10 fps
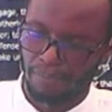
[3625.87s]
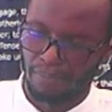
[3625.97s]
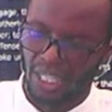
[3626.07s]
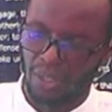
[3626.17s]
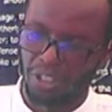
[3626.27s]

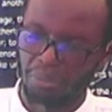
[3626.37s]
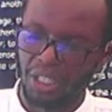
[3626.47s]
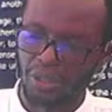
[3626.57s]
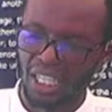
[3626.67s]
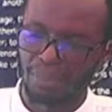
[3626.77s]
Lord, may
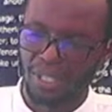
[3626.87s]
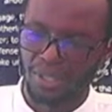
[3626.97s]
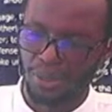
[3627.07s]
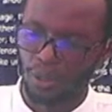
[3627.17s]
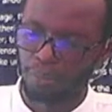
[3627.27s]
you help us to
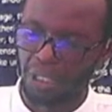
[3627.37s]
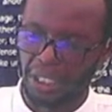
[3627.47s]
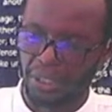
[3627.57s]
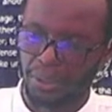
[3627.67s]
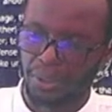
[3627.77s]
hope in
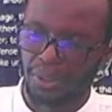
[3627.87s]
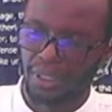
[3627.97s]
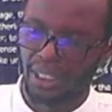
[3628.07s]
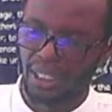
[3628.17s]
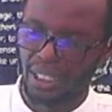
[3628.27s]
you.
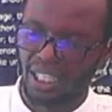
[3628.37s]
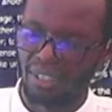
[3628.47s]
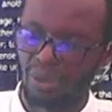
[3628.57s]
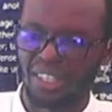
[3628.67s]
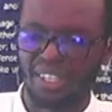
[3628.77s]
Even
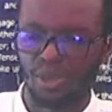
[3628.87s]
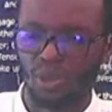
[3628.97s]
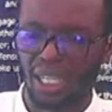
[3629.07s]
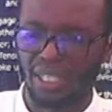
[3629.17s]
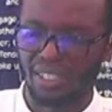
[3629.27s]
when this
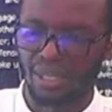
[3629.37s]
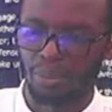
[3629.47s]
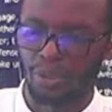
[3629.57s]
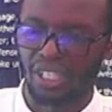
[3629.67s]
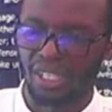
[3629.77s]
world
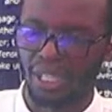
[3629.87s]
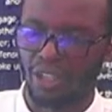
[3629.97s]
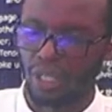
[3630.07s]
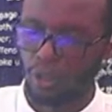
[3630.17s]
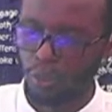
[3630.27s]
disappoints, may
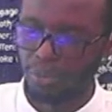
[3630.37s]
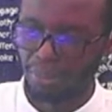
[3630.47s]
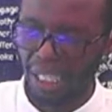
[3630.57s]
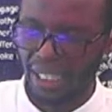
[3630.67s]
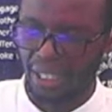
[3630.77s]
our hope remain in